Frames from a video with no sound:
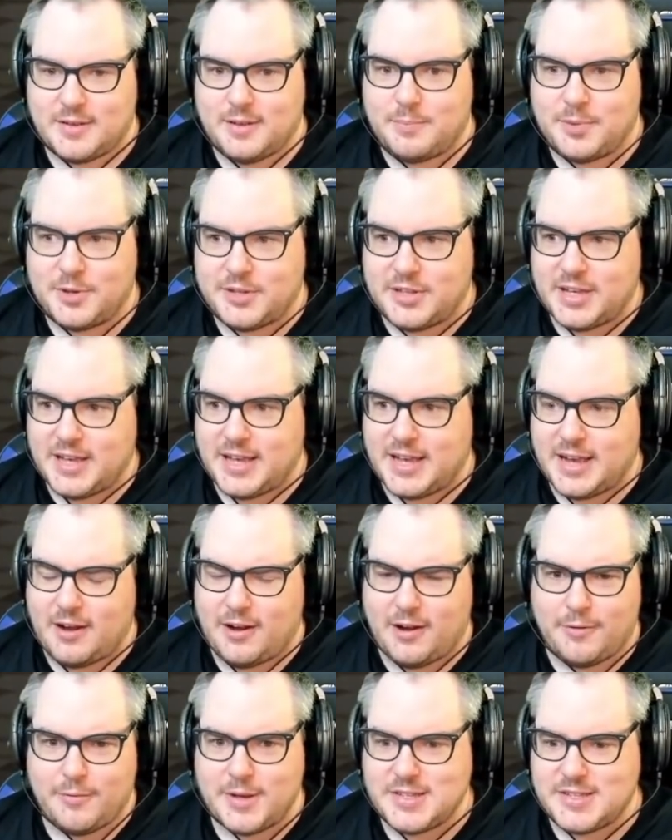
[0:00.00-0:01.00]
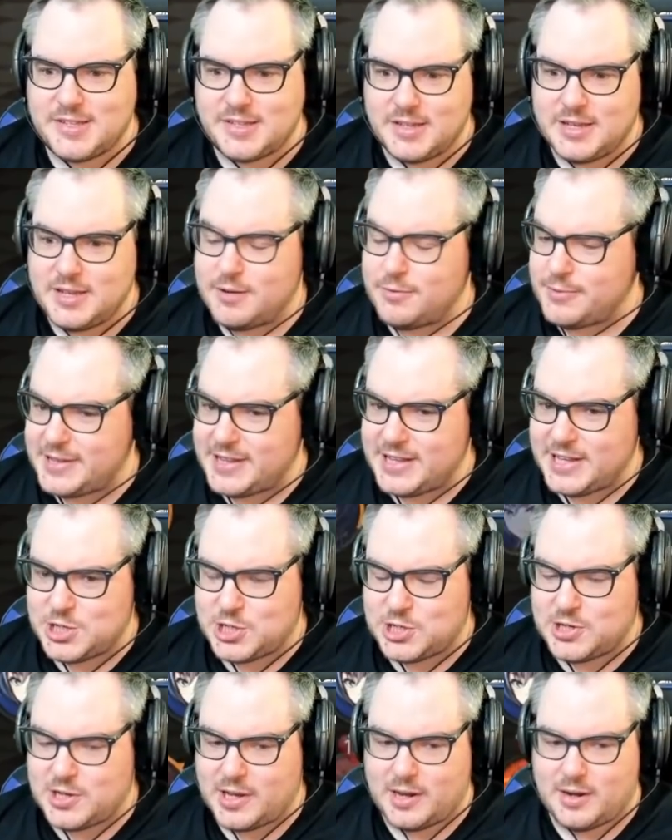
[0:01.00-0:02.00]
building Carrot recently, you really
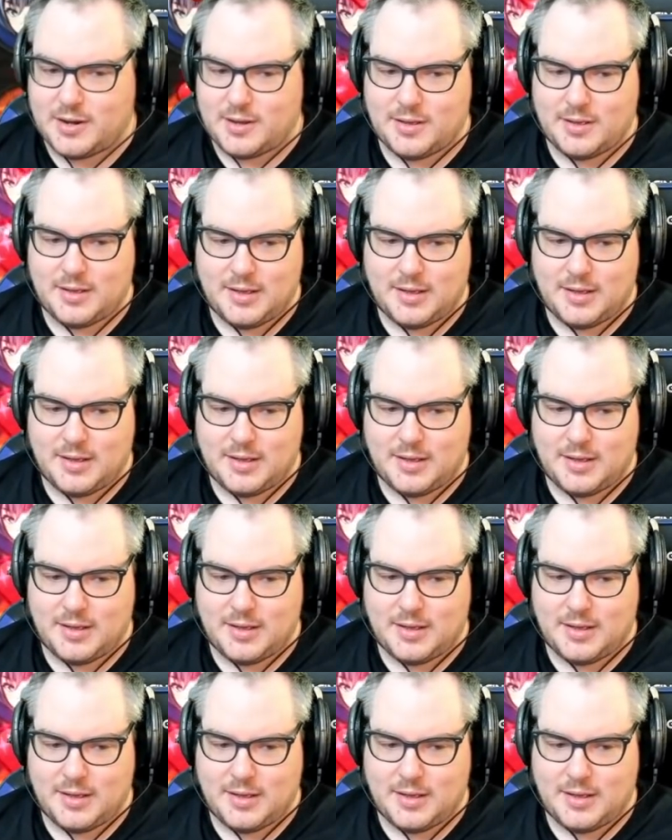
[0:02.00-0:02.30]
should.